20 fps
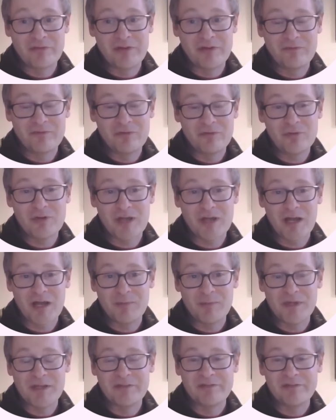have two
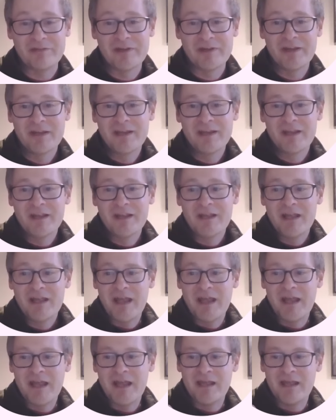copies.
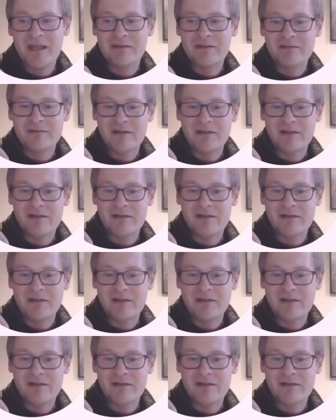And